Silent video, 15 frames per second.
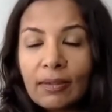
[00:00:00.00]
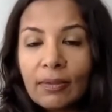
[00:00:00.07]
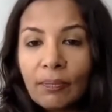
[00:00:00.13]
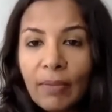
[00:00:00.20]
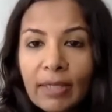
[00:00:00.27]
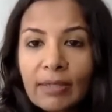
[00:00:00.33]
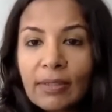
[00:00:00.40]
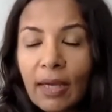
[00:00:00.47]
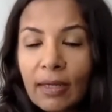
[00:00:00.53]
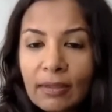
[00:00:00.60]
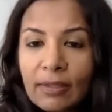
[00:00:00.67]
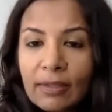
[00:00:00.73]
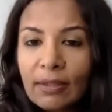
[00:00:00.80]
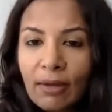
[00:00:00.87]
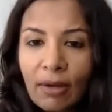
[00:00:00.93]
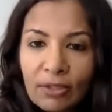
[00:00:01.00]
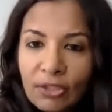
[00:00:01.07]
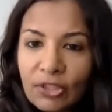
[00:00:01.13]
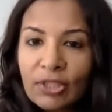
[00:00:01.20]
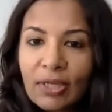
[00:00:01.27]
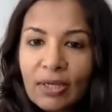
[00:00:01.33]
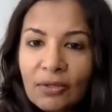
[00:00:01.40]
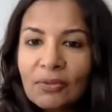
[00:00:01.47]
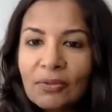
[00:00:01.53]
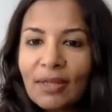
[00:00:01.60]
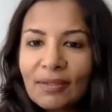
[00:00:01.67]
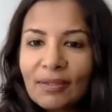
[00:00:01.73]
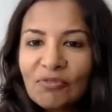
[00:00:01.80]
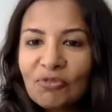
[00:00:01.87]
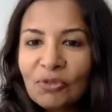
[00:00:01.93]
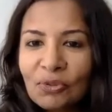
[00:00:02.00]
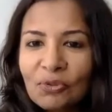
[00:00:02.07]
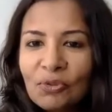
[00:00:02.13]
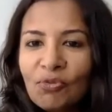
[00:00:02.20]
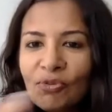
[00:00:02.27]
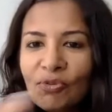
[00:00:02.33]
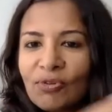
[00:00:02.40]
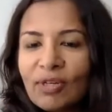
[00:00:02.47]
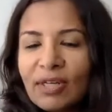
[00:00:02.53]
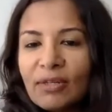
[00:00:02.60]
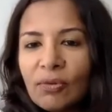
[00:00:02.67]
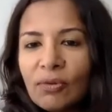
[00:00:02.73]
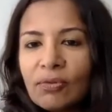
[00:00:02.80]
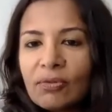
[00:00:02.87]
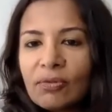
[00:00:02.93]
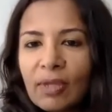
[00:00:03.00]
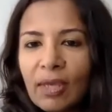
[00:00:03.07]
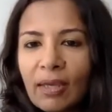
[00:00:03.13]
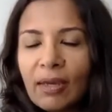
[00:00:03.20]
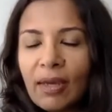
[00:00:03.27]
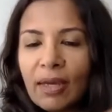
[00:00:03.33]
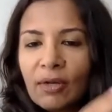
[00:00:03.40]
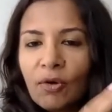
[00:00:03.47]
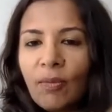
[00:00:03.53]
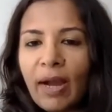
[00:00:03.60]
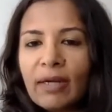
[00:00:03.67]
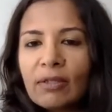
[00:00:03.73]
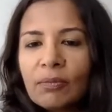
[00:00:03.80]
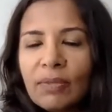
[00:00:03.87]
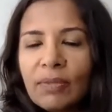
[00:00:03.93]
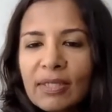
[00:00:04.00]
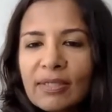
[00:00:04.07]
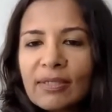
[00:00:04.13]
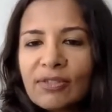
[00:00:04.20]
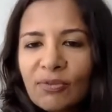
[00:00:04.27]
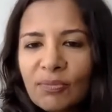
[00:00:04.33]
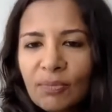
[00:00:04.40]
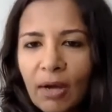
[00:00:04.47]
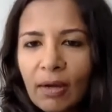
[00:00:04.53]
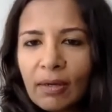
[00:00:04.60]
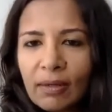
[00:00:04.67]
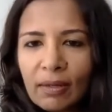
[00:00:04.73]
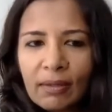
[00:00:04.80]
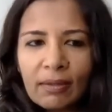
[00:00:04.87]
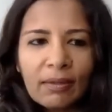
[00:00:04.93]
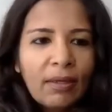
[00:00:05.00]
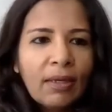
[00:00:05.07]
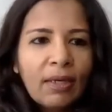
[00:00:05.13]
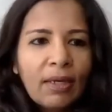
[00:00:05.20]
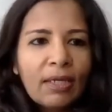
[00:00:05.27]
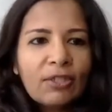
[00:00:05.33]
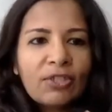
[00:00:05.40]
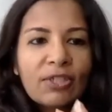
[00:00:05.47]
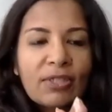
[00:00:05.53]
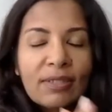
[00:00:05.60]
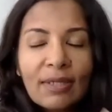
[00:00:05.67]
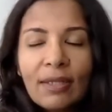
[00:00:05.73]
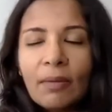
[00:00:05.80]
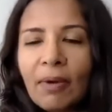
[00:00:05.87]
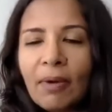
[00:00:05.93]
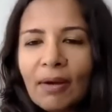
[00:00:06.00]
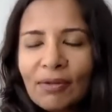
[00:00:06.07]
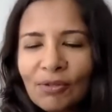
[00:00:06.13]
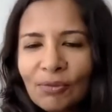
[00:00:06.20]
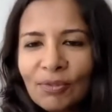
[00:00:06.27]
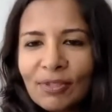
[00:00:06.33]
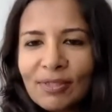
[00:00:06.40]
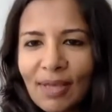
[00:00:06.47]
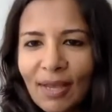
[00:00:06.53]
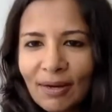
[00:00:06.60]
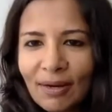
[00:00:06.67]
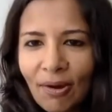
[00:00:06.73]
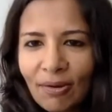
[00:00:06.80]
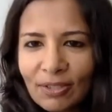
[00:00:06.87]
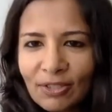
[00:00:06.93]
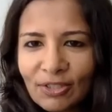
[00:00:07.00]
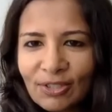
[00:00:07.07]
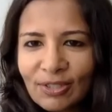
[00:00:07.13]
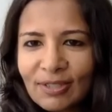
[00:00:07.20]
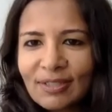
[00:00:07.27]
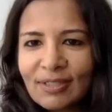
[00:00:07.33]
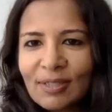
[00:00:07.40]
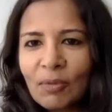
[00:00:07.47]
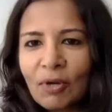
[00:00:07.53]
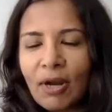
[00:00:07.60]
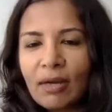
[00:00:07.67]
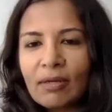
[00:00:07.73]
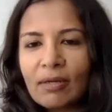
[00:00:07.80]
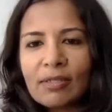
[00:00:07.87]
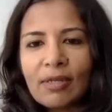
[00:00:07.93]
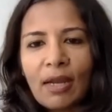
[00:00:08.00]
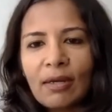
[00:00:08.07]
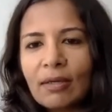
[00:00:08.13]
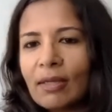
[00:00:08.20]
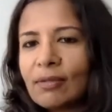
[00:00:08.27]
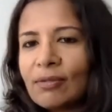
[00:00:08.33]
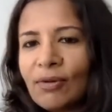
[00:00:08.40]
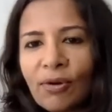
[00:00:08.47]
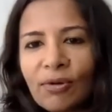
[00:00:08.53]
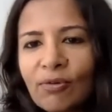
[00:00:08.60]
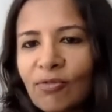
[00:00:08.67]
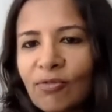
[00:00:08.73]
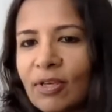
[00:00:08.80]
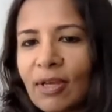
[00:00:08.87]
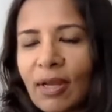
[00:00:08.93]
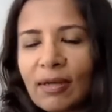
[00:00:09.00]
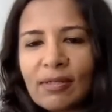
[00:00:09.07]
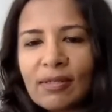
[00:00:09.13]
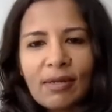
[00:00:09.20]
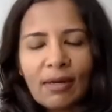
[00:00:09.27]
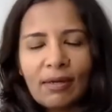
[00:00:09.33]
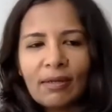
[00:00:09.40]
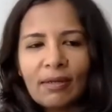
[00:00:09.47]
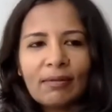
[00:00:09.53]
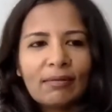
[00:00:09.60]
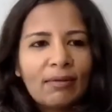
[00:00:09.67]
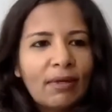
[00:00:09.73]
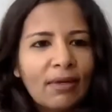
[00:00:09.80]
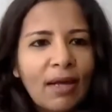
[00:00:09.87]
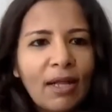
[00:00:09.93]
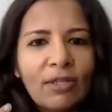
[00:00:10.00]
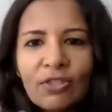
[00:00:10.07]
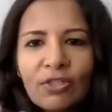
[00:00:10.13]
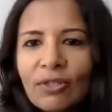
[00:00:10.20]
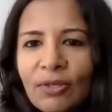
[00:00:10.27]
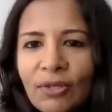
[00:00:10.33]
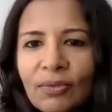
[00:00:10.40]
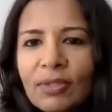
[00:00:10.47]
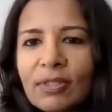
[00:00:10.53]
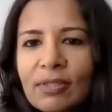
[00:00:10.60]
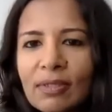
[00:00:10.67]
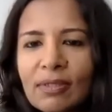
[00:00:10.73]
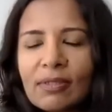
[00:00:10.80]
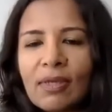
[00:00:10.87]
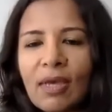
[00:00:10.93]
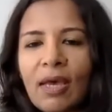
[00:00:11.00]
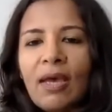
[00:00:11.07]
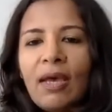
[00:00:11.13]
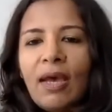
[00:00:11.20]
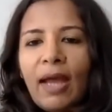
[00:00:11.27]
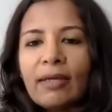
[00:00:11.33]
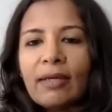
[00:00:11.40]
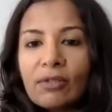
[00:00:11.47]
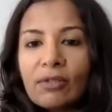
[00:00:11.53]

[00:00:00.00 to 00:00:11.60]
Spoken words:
the best kind of technology can do nothing for you if you really don't think and go back to the basics of marketing. It's still about human psychology. It's about understanding ethnography, understanding cultural nuances, and